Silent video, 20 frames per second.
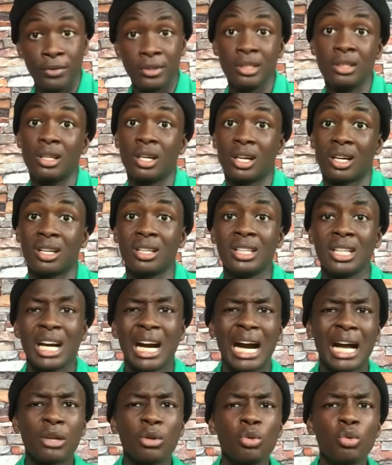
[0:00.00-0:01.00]
Yeah,
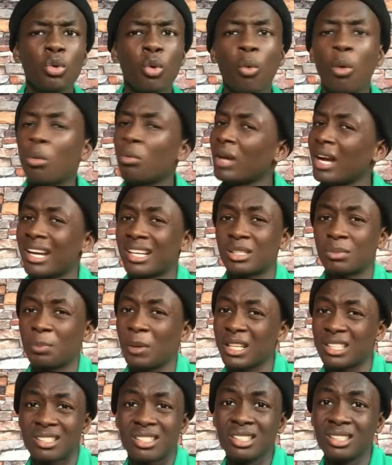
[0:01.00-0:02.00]
I don't know what we are
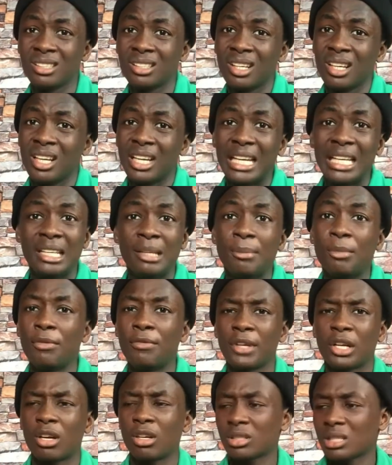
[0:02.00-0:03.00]
expecting in the
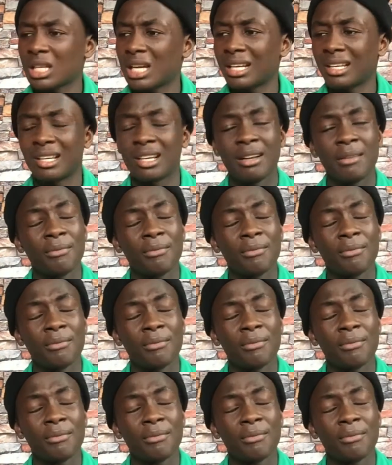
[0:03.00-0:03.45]
movie, because like